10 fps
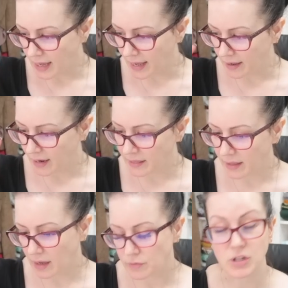Yeah, I
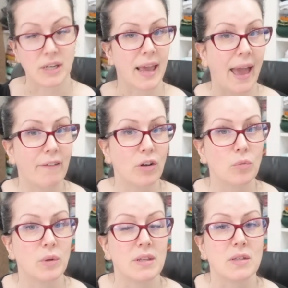think I'm just going to carry
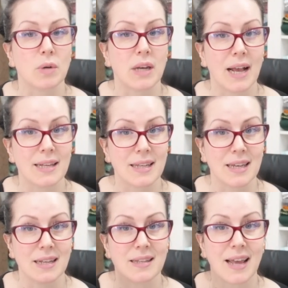on with this one as
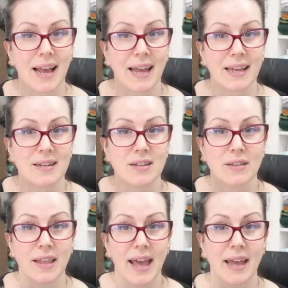is, and
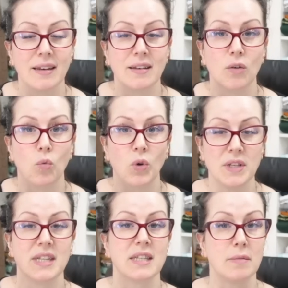then
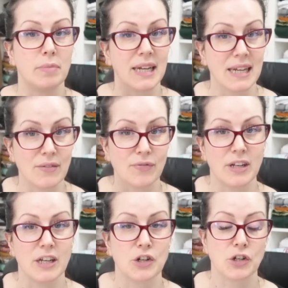once it's completely
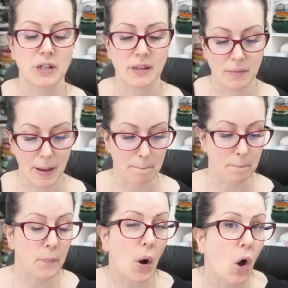finished, then
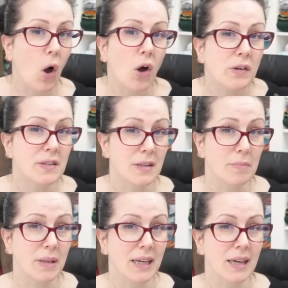
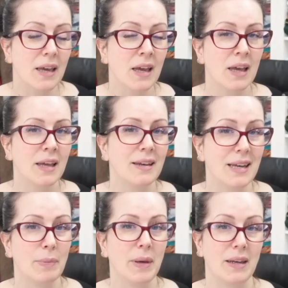possibly
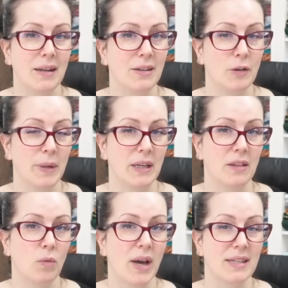nip it in a little bit
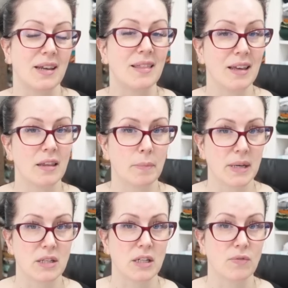at the waist. I think the
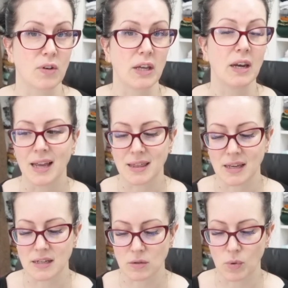bust is fine. I
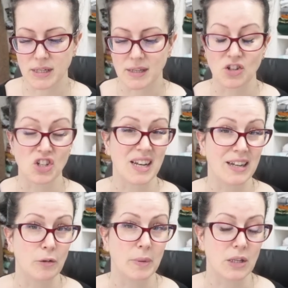think it's the waist that's just a
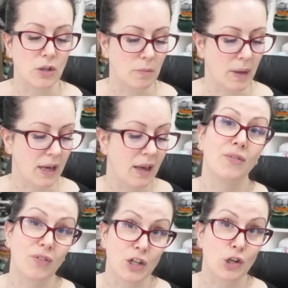little bit too big. The
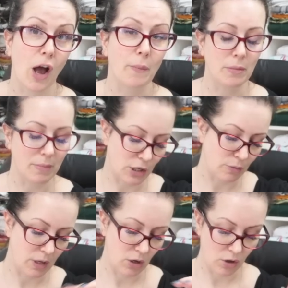finished garment
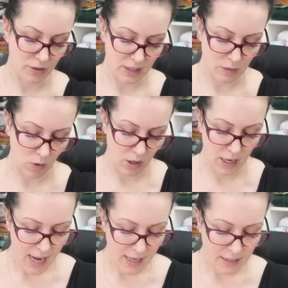measurement on this
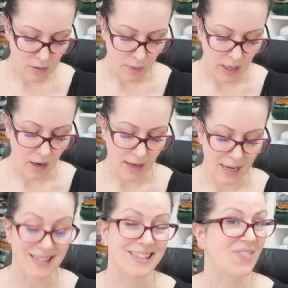one is 29
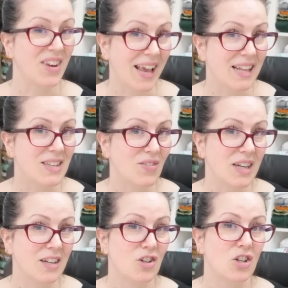7/8
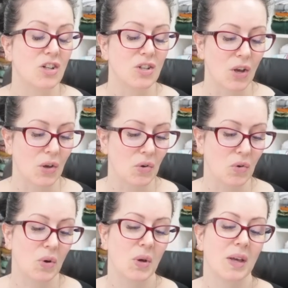inches,
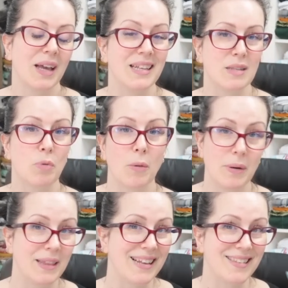so it's
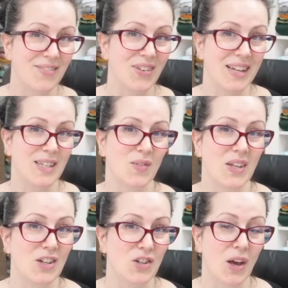probably that 7/8
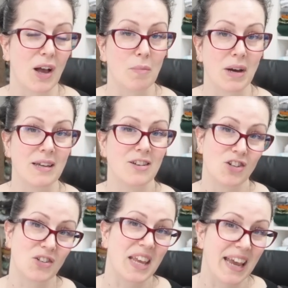inch that I might
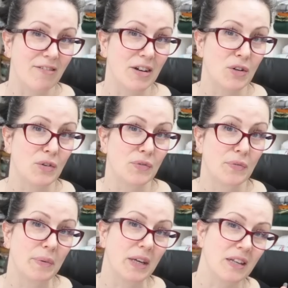just get rid of,
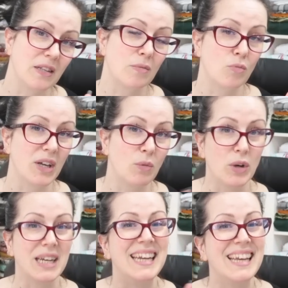because
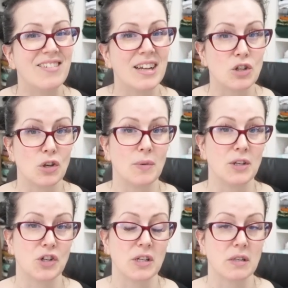we're nearing 2
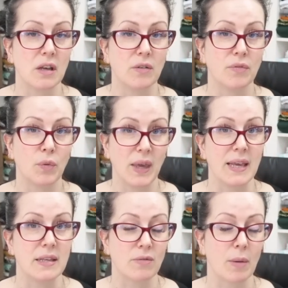inches of
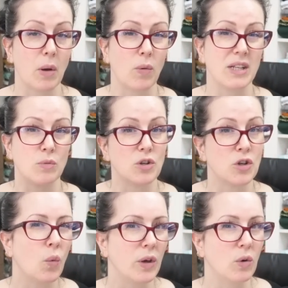ease around my waist,
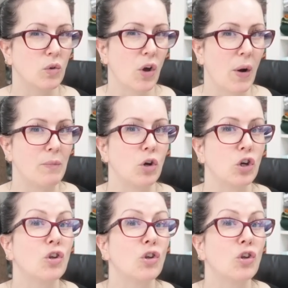which we all know I'm not a